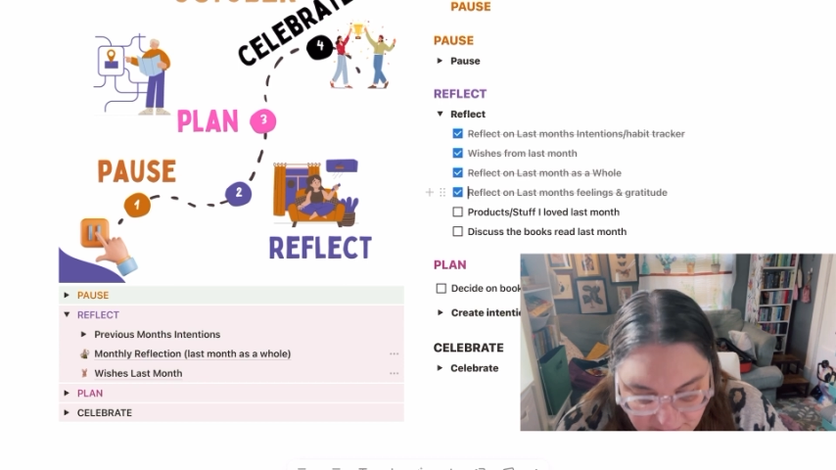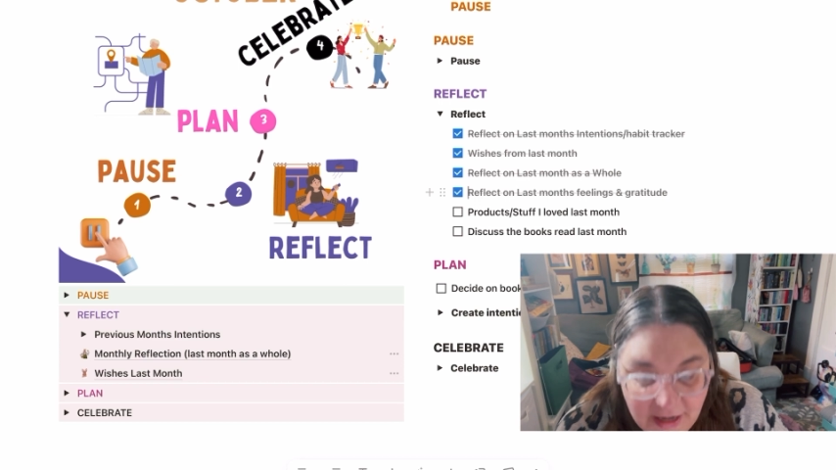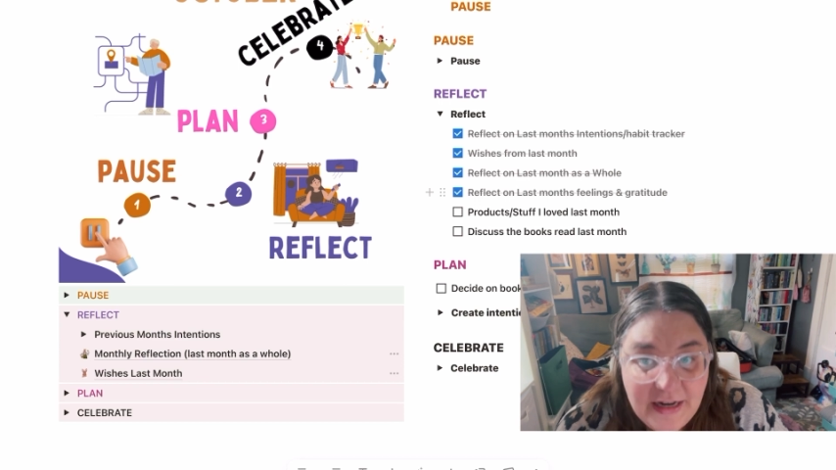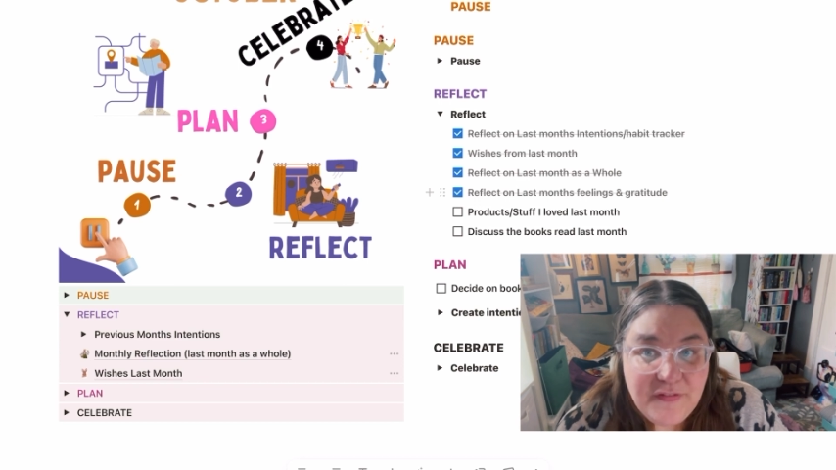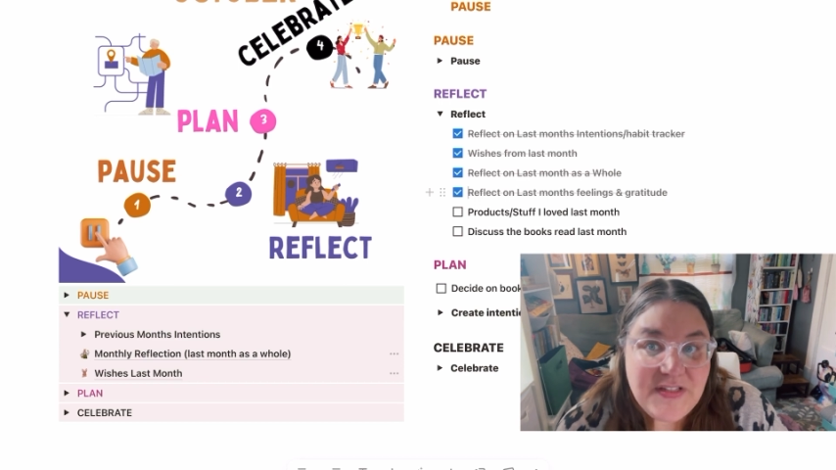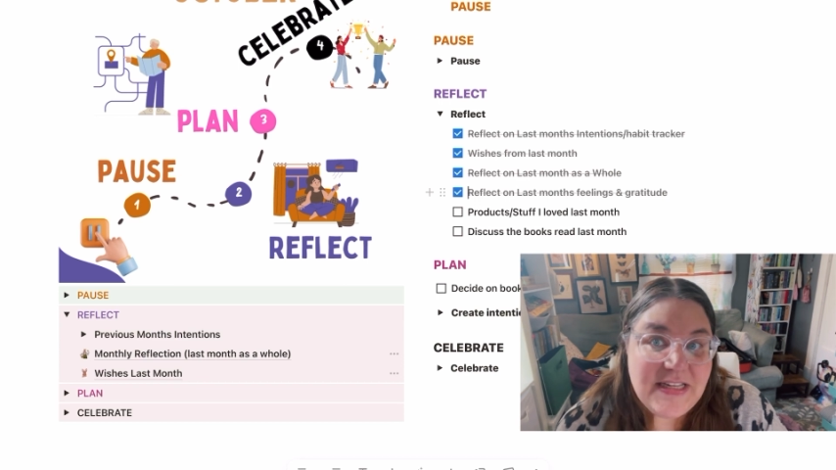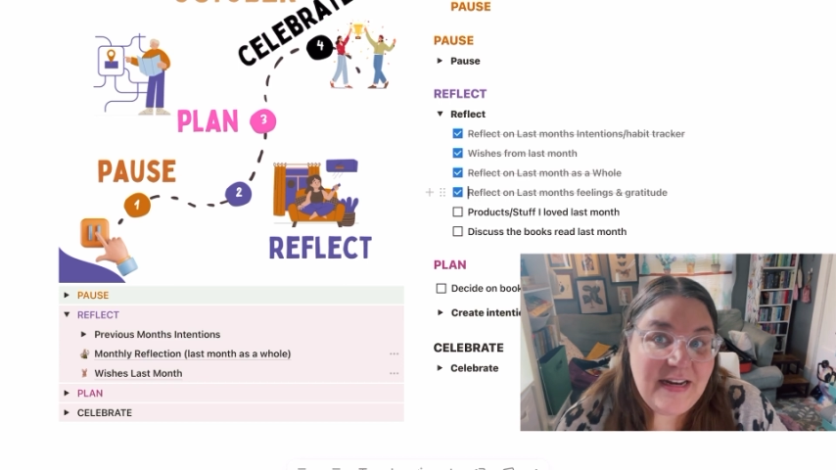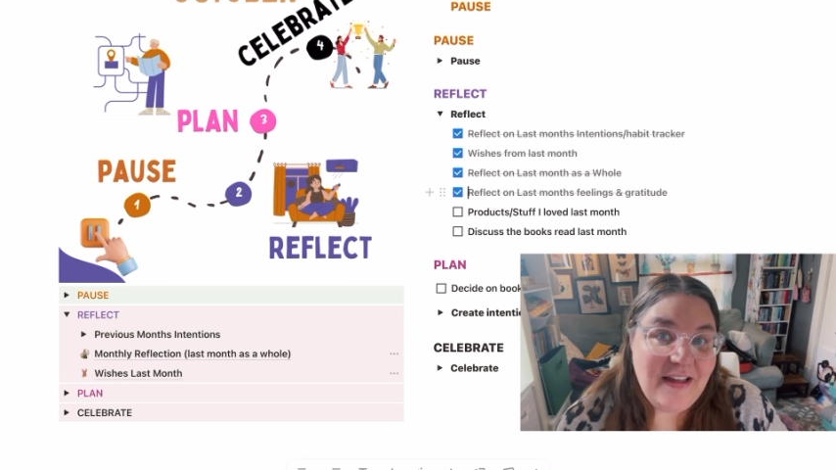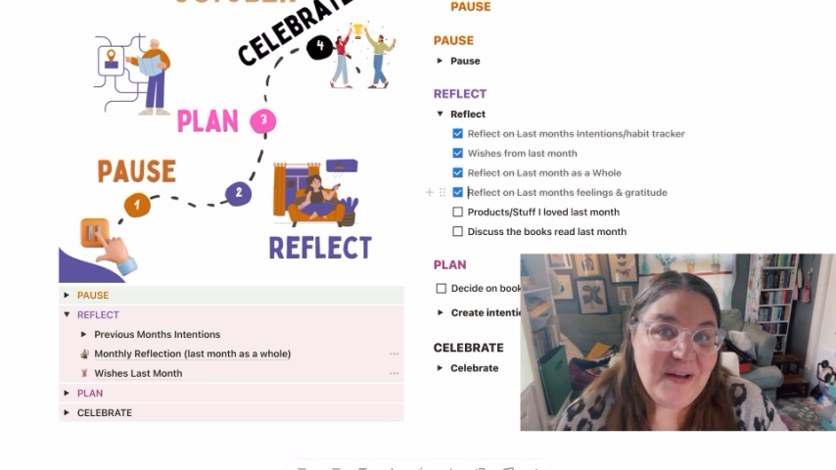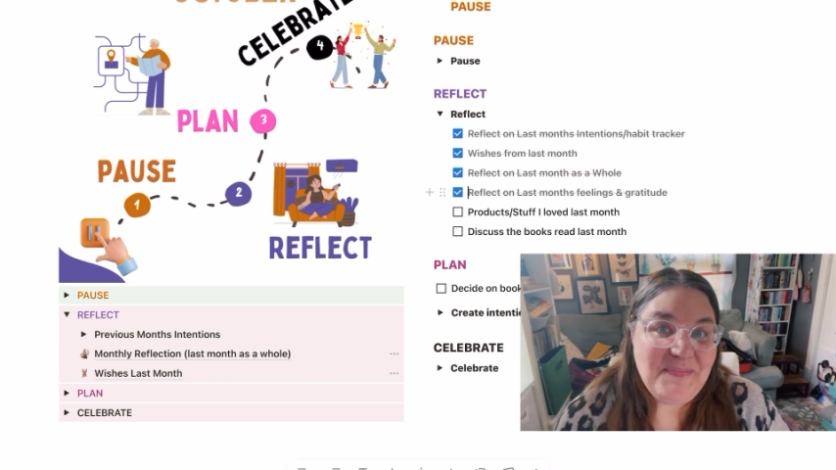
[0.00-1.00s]
kind of
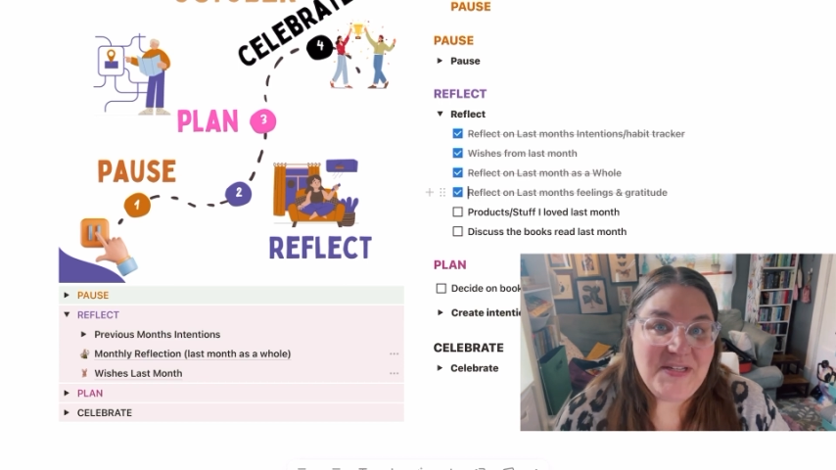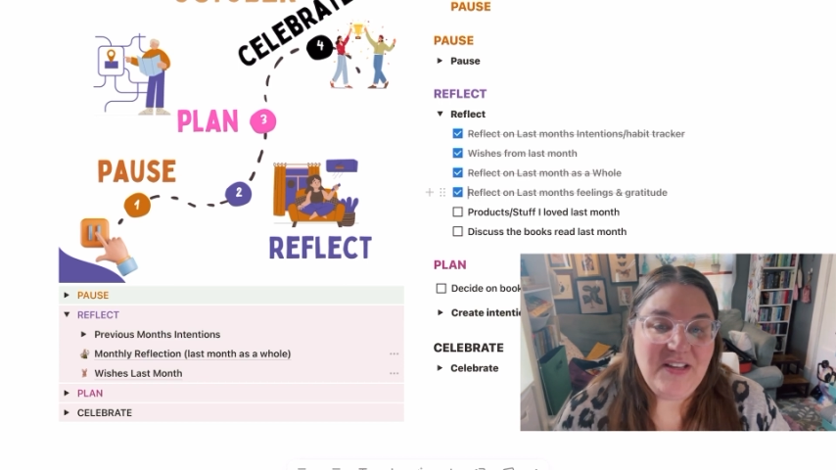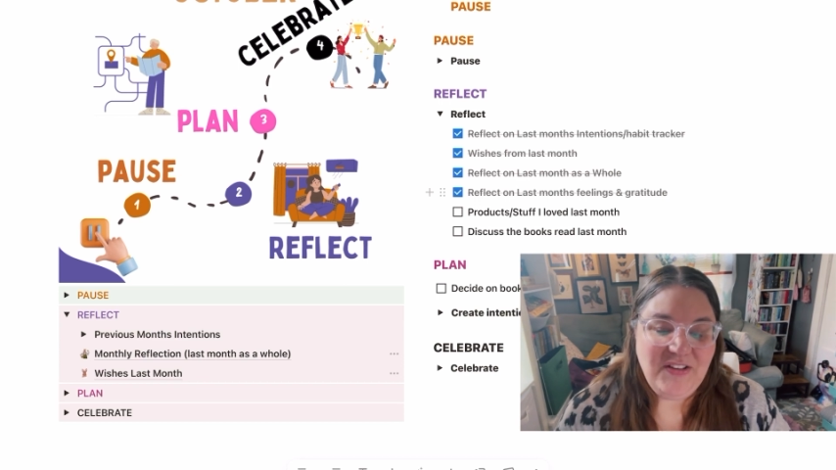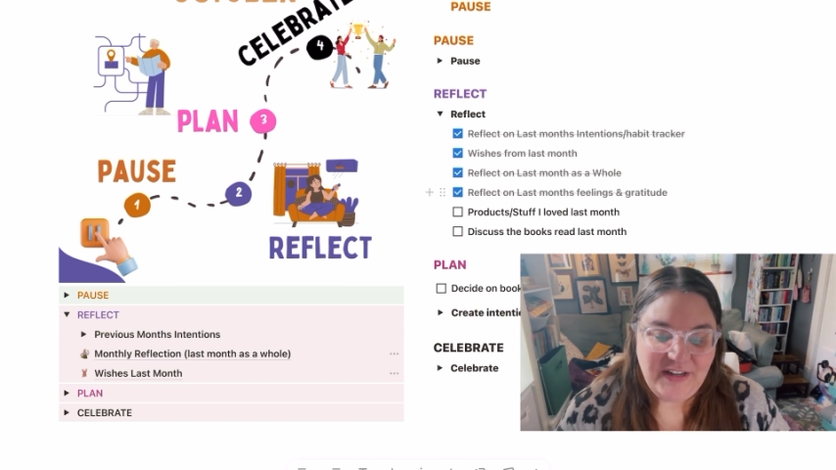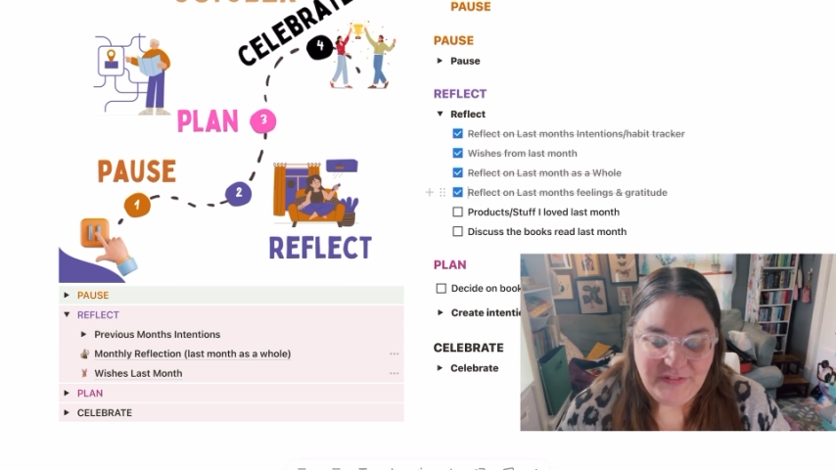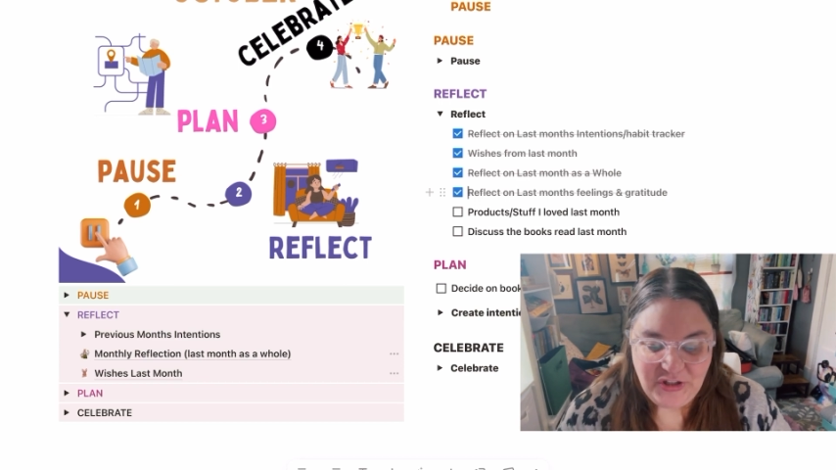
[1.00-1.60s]
setting up to kind of